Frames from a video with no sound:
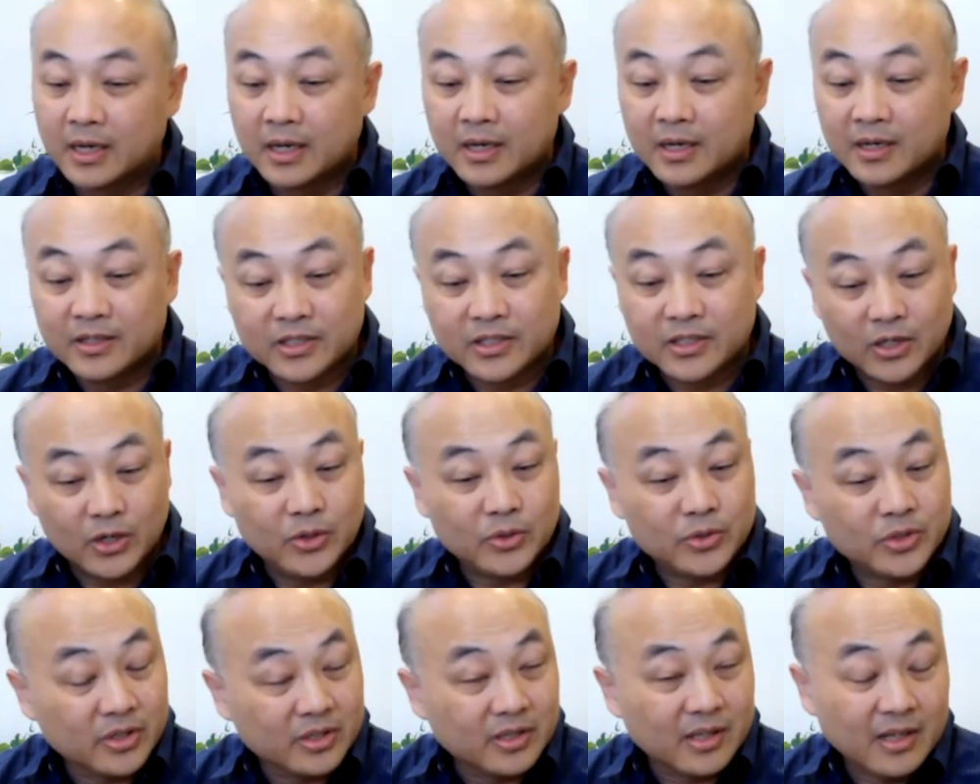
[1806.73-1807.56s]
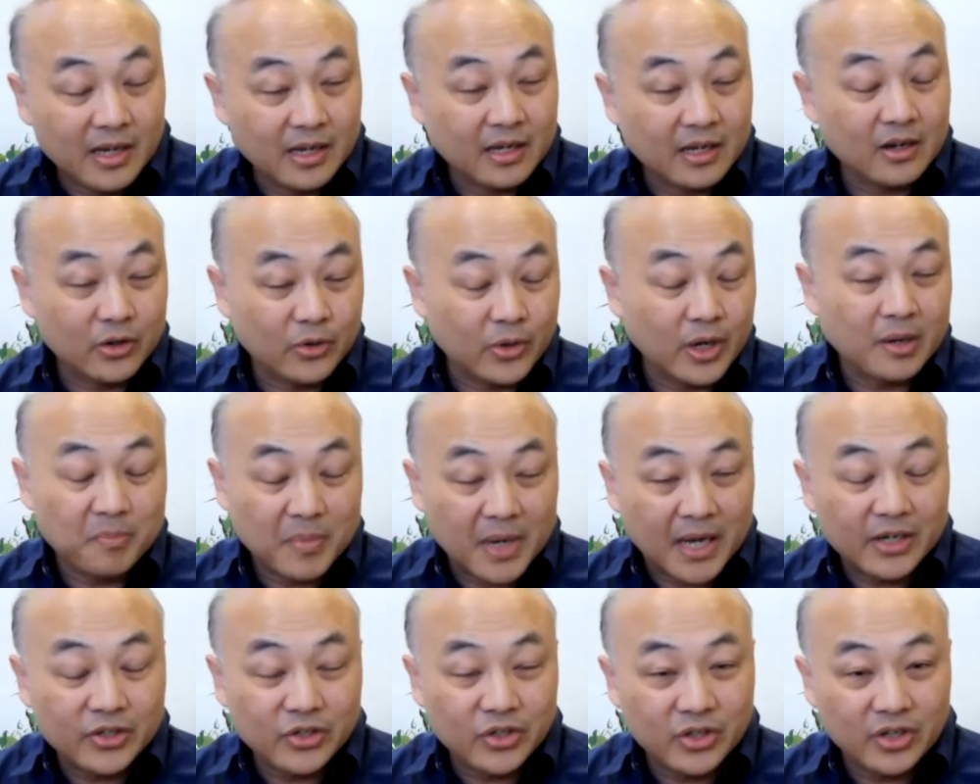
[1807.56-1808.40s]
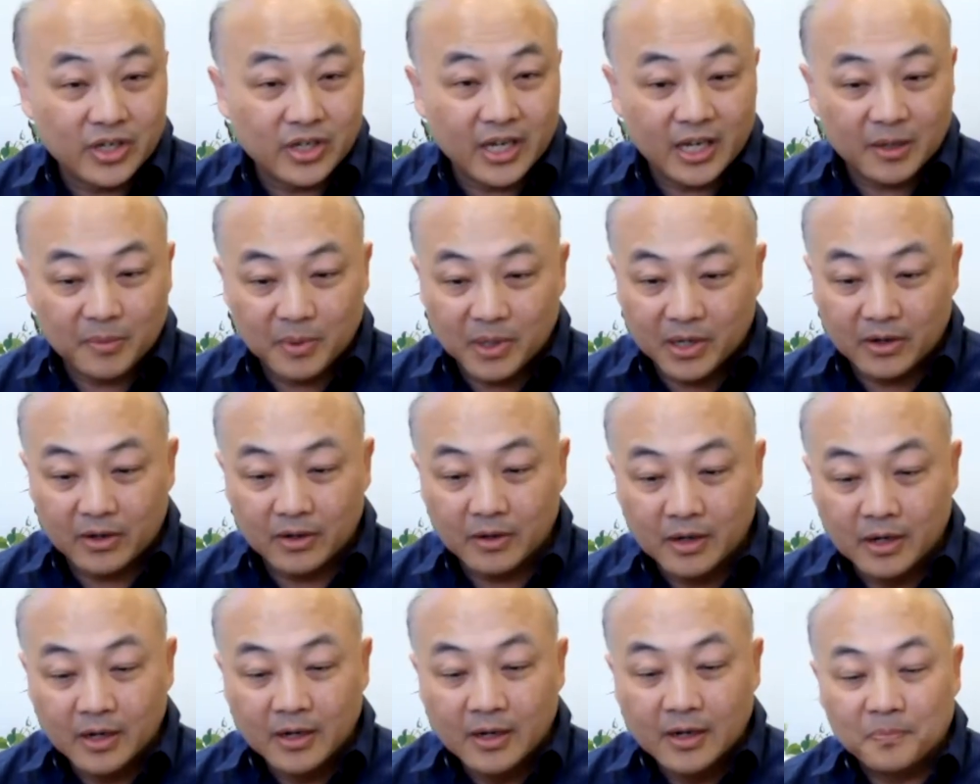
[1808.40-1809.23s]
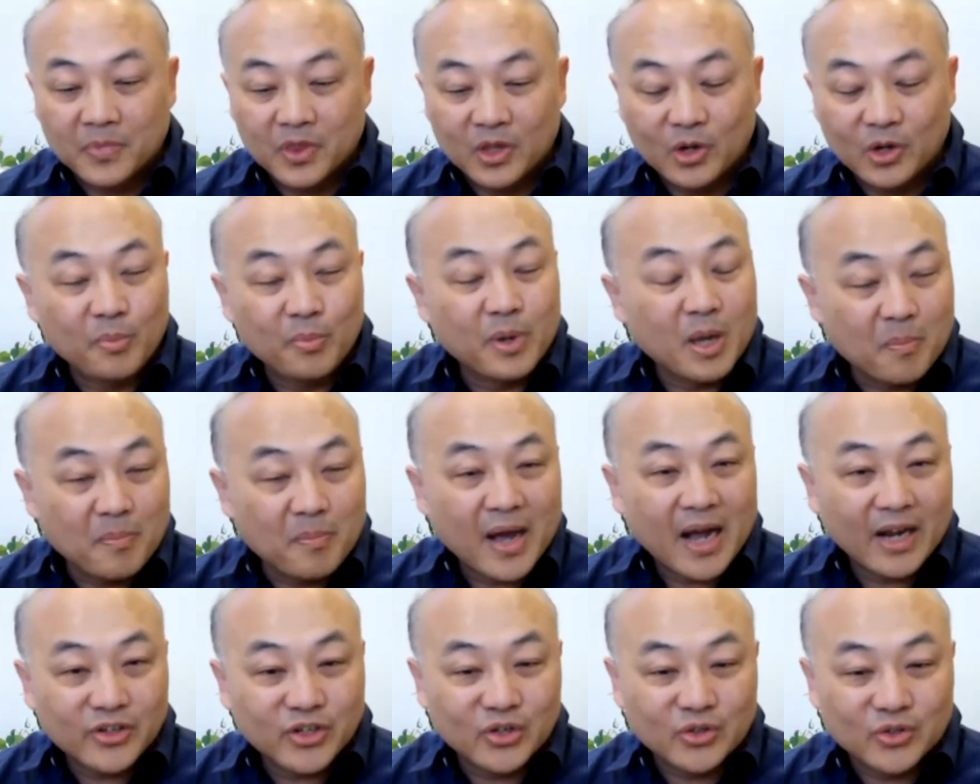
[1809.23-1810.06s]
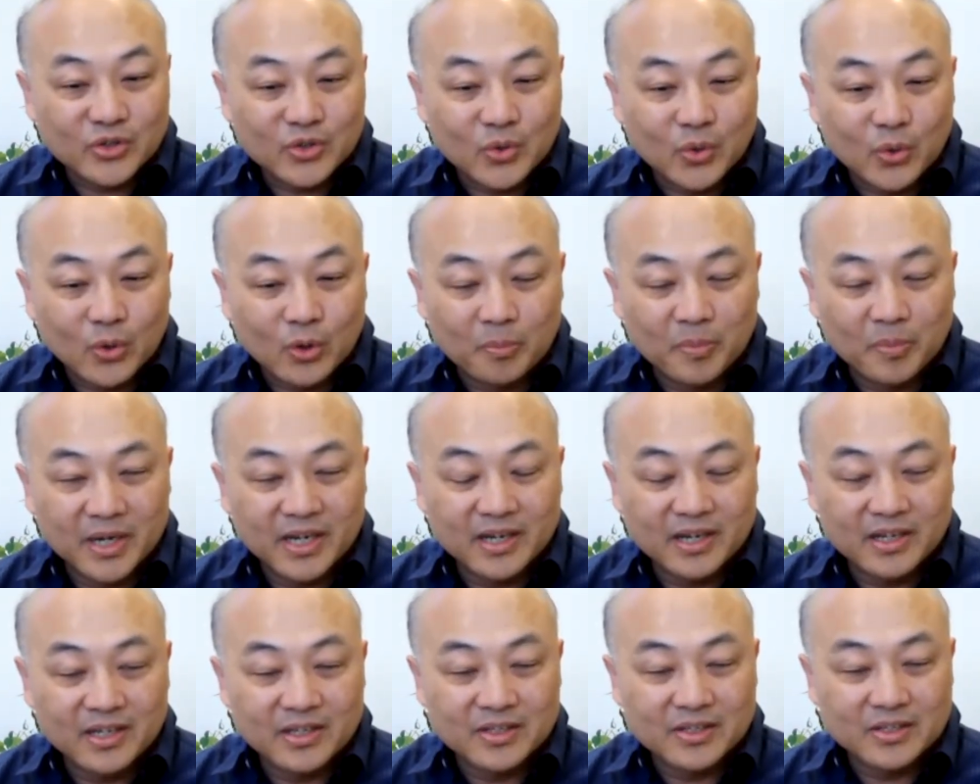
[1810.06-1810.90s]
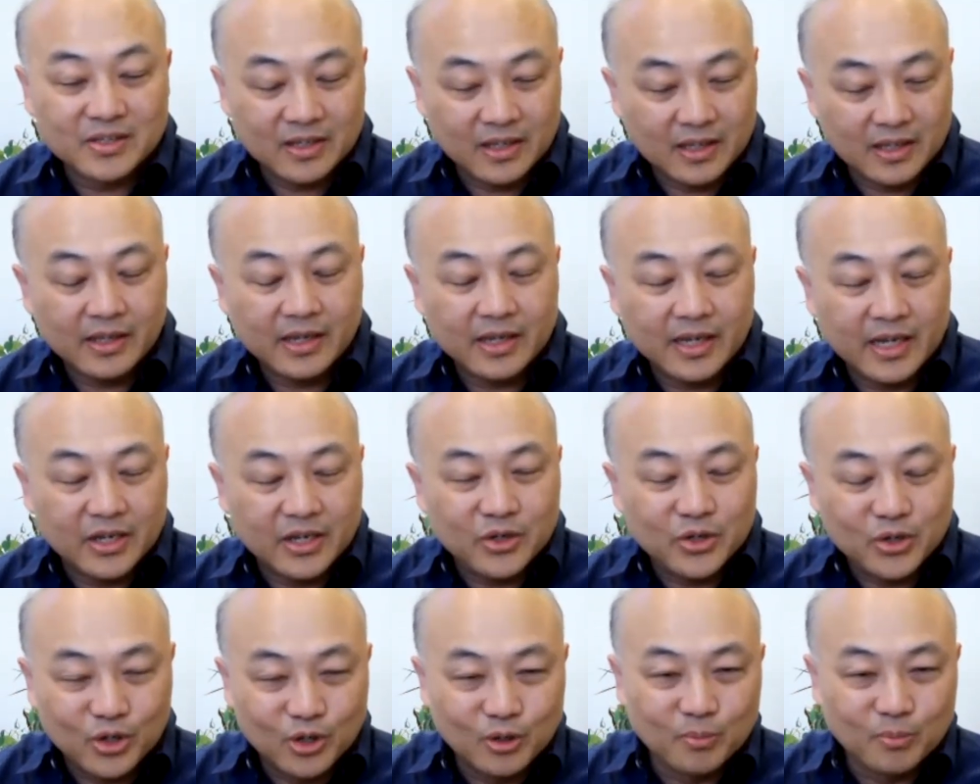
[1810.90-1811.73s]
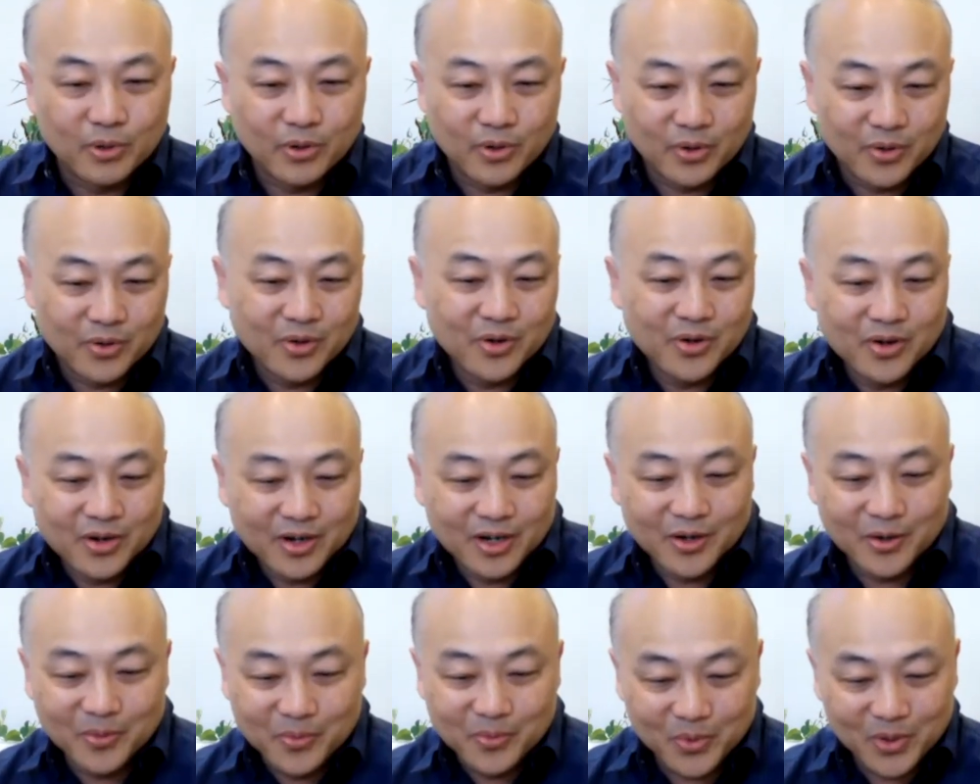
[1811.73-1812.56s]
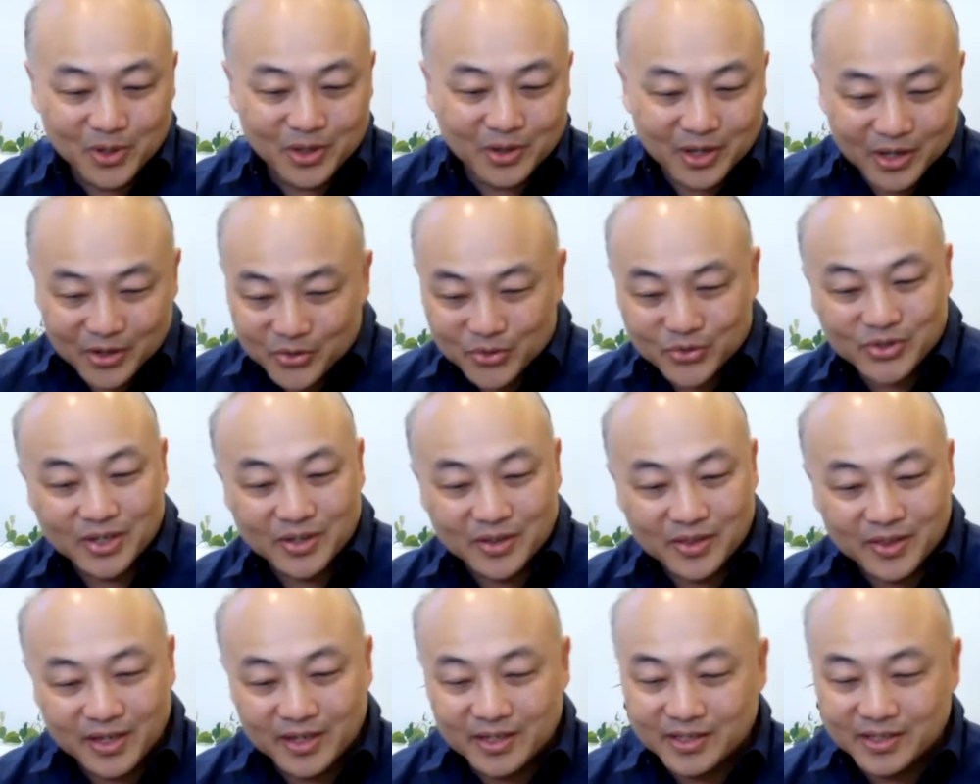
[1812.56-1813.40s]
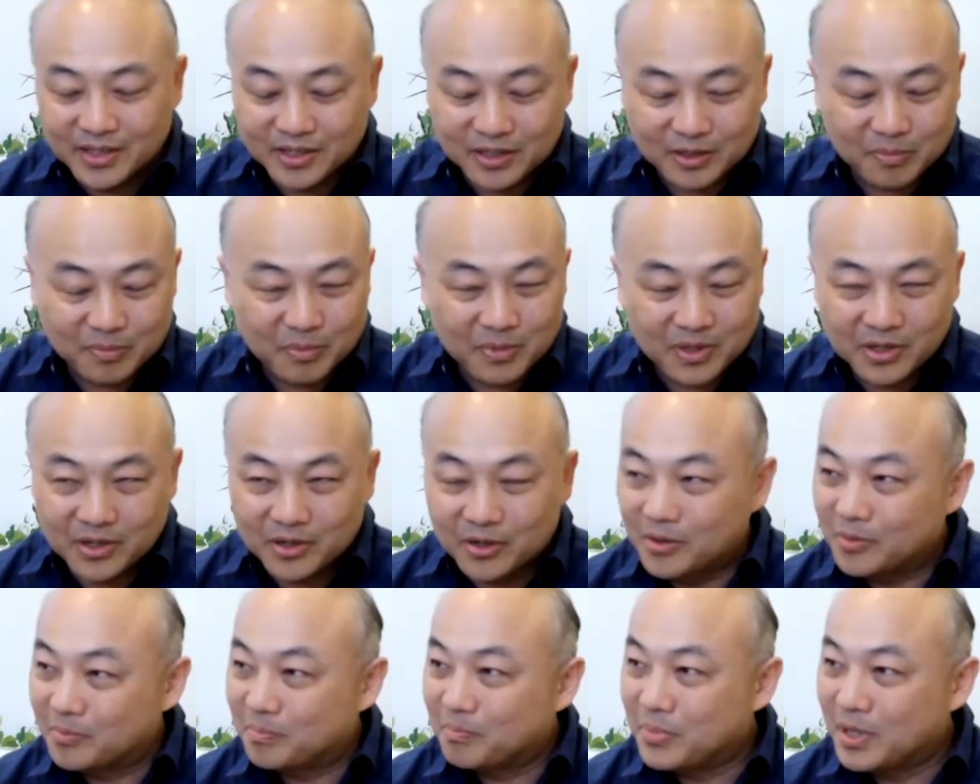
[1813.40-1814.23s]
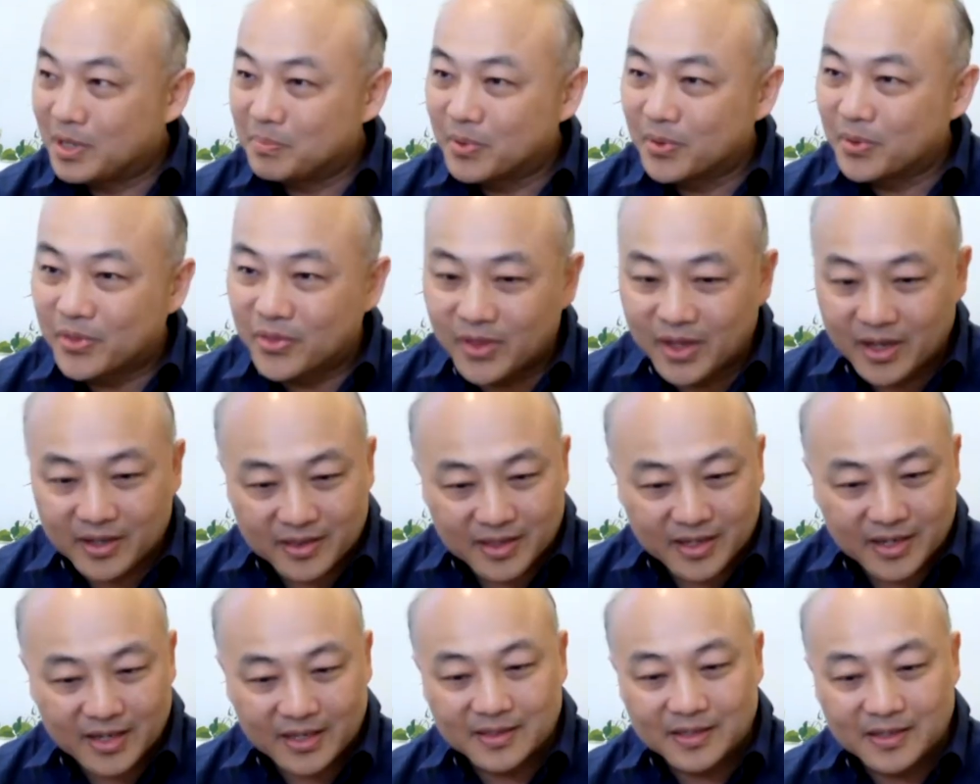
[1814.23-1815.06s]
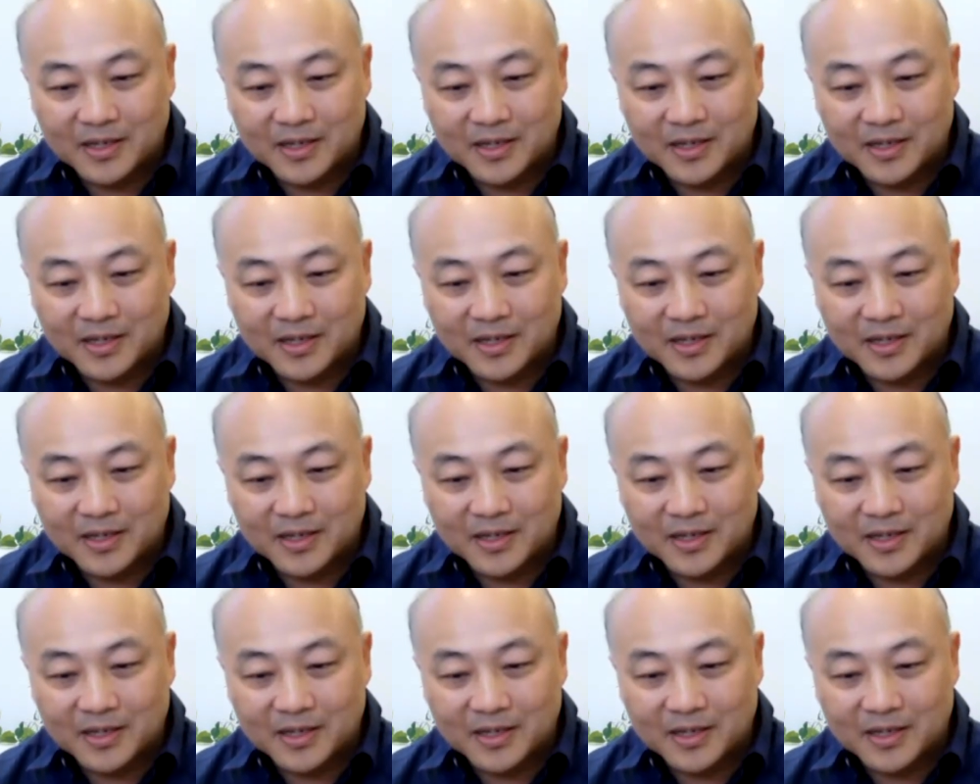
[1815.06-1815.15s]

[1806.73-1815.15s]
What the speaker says: So just like a great matching game here, there'll be a matching score, because in Uber, one of the interesting things is, people think that